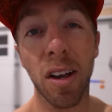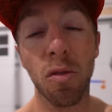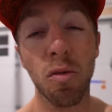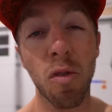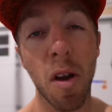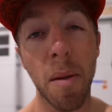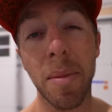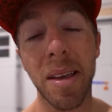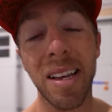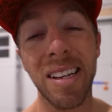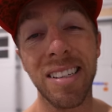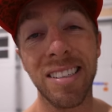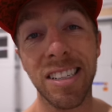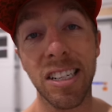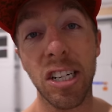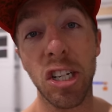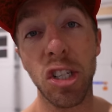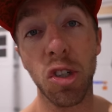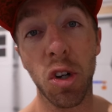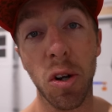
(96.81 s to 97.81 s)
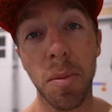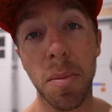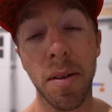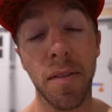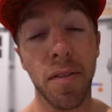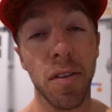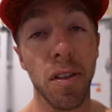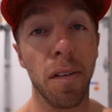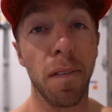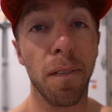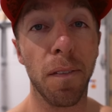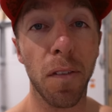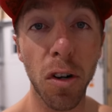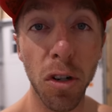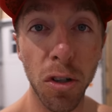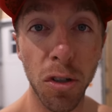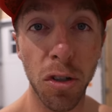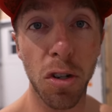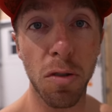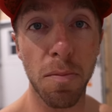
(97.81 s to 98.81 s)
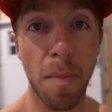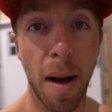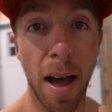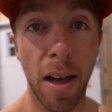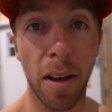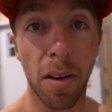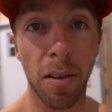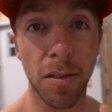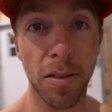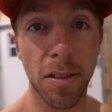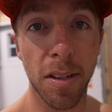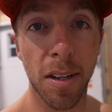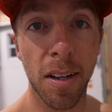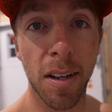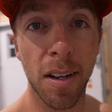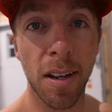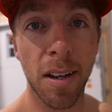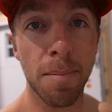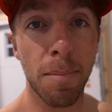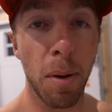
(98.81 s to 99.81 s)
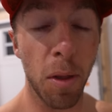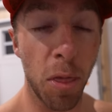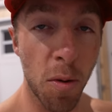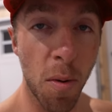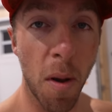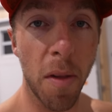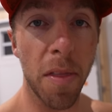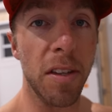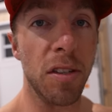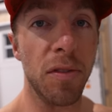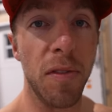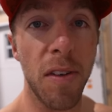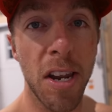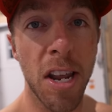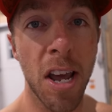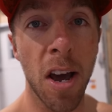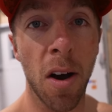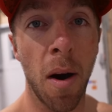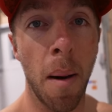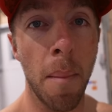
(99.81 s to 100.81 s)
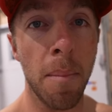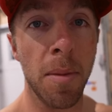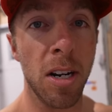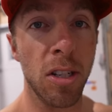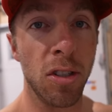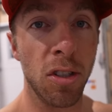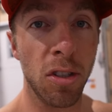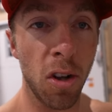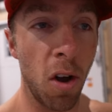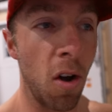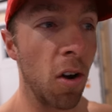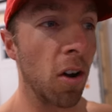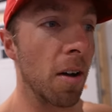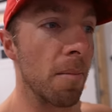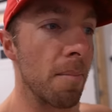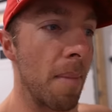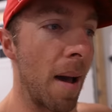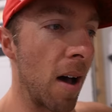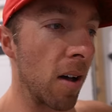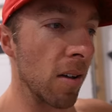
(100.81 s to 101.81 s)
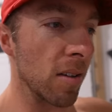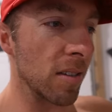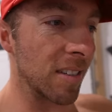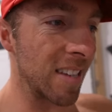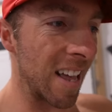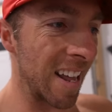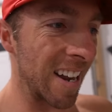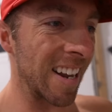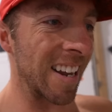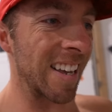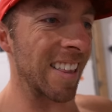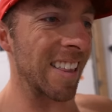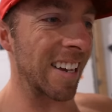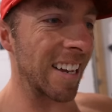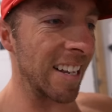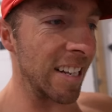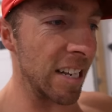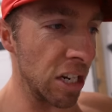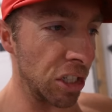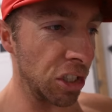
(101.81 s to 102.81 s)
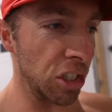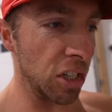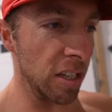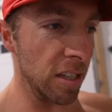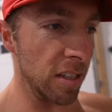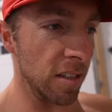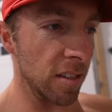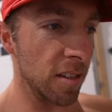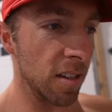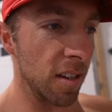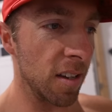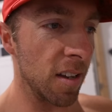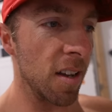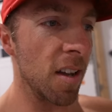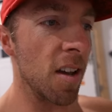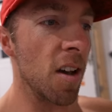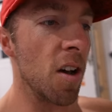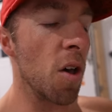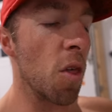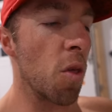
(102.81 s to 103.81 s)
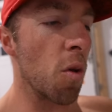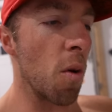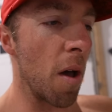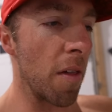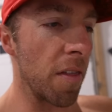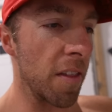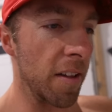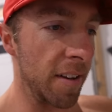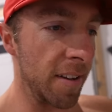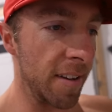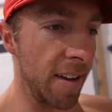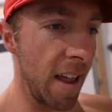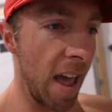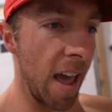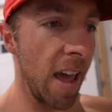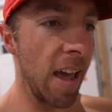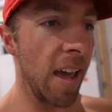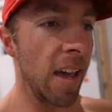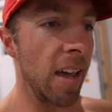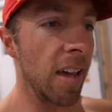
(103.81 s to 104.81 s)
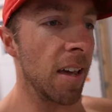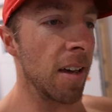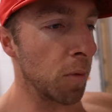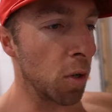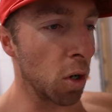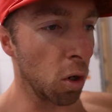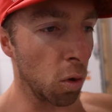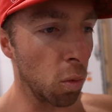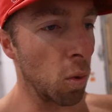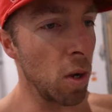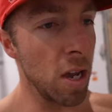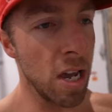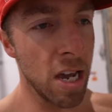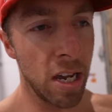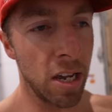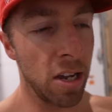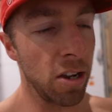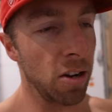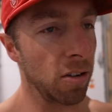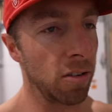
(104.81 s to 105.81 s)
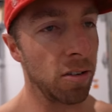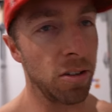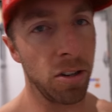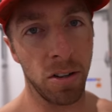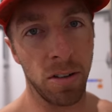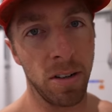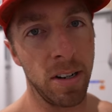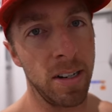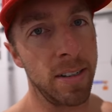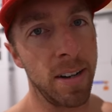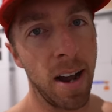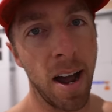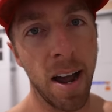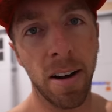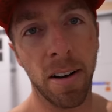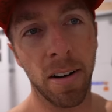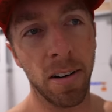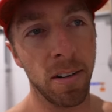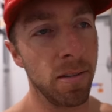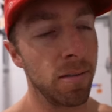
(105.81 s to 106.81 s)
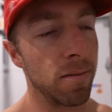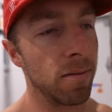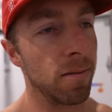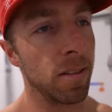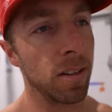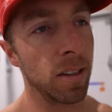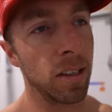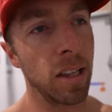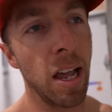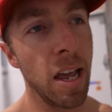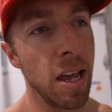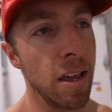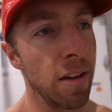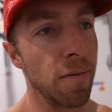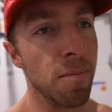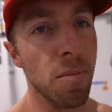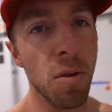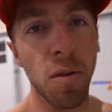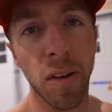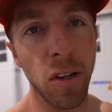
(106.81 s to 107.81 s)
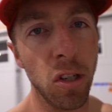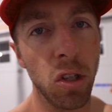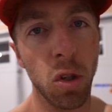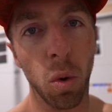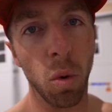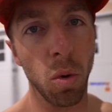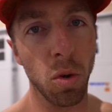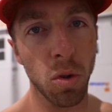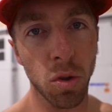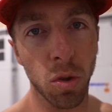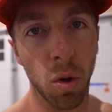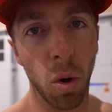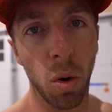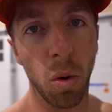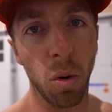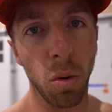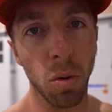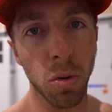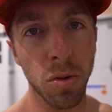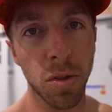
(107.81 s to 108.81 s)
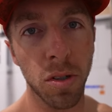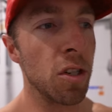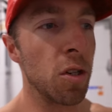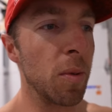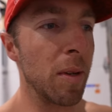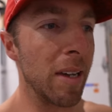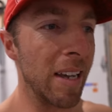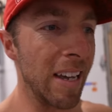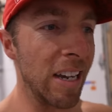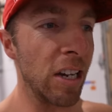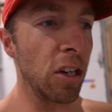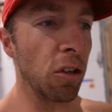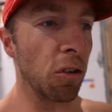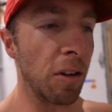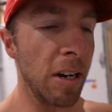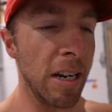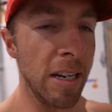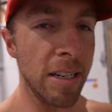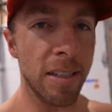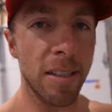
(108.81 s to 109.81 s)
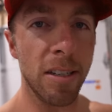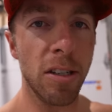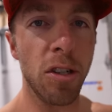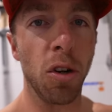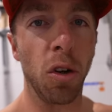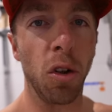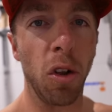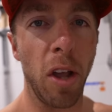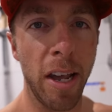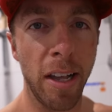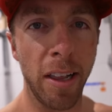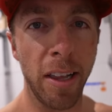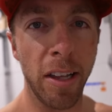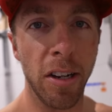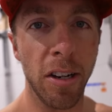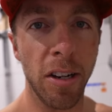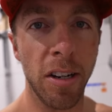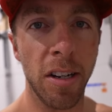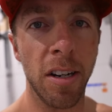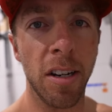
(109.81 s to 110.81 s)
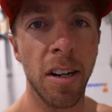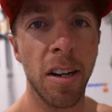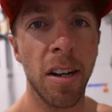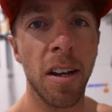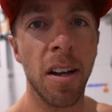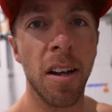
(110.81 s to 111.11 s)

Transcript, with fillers: Remy is gonna join me for the first two miles, but throughout this video, I'm gonna talk about setting the conditions throughout the day, your week, your, your entire life moving towards goals to increase your likelihood